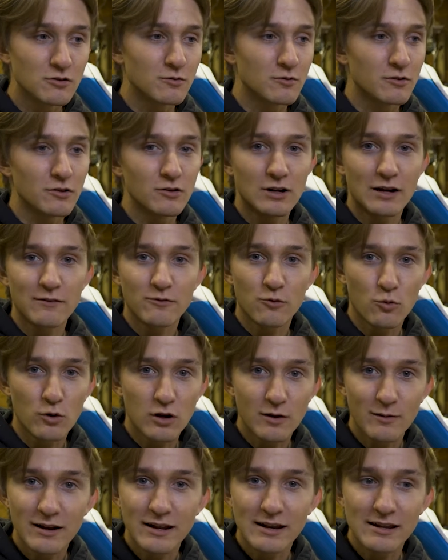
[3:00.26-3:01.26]
You don't have to worry
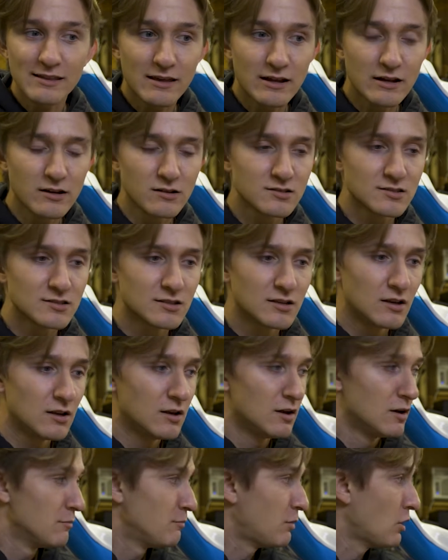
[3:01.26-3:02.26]
about anything else.
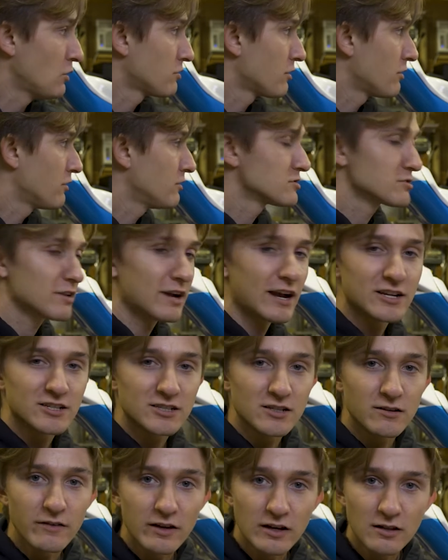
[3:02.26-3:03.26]
Both of those are
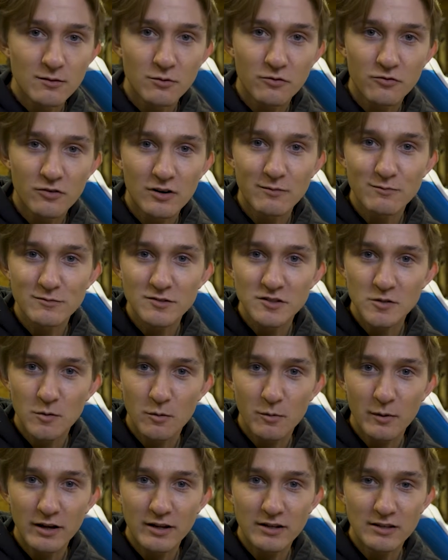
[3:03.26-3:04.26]
actually available from
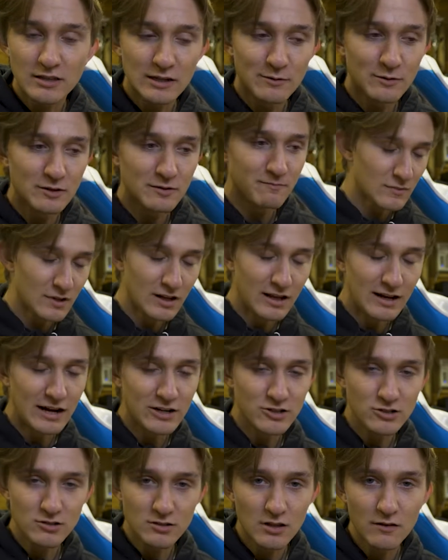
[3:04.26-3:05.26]
Superbike Unlimited, and I
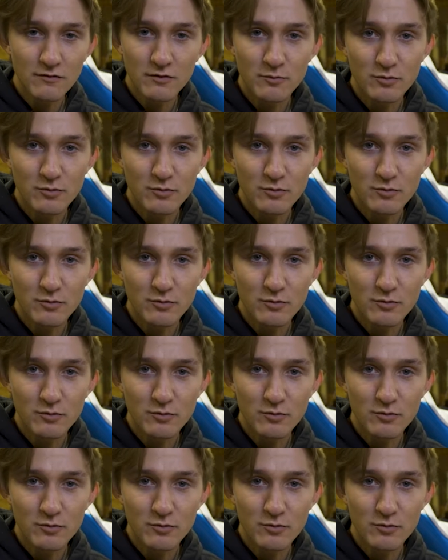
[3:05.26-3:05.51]
just love the